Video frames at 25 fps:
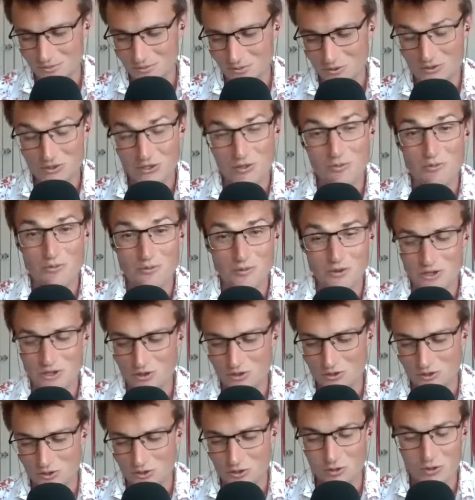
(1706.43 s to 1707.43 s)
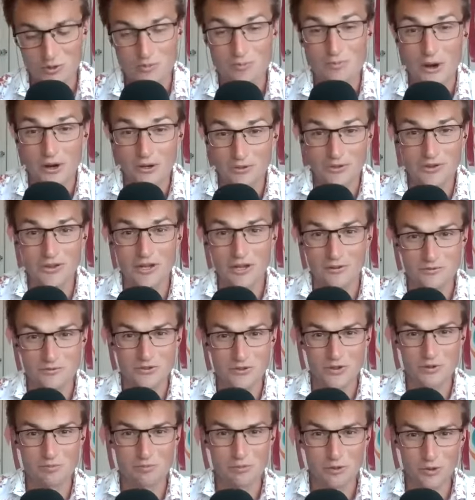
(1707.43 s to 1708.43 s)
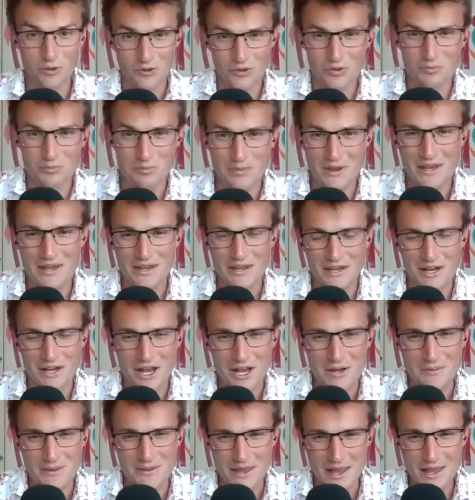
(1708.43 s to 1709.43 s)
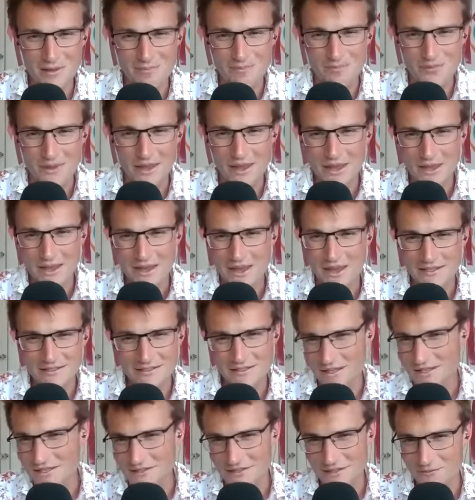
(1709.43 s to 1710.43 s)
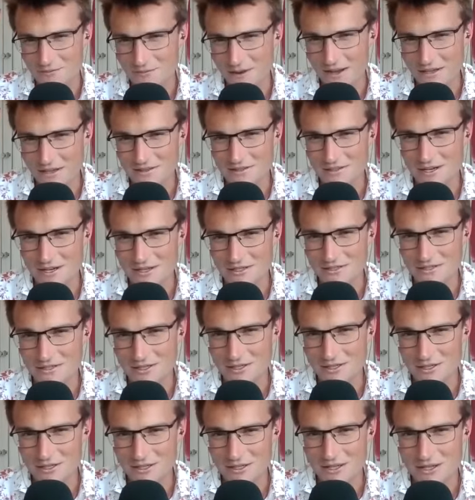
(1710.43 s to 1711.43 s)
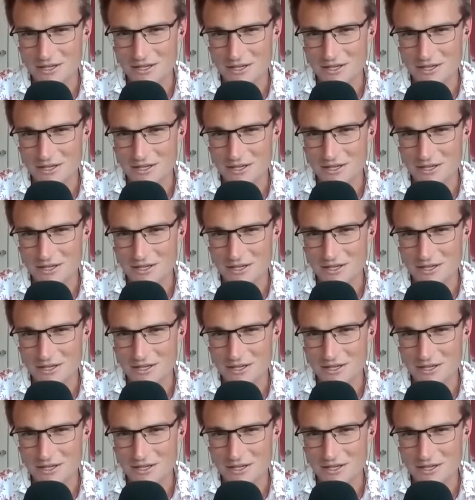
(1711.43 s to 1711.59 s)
presumably you would both love doing more than being at IBM it's it's a fascinating